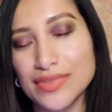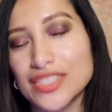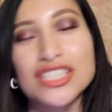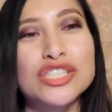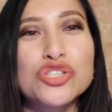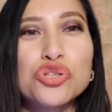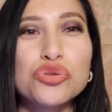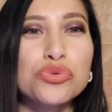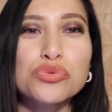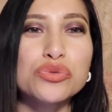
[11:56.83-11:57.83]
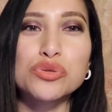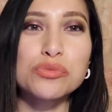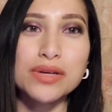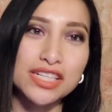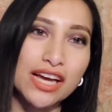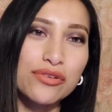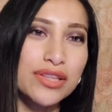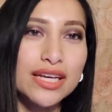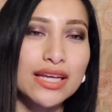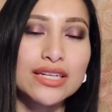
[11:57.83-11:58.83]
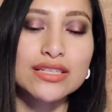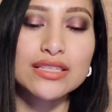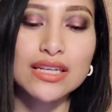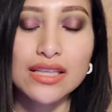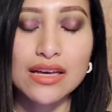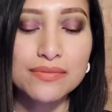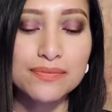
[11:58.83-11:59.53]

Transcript: just too much. I don't like lashes like that.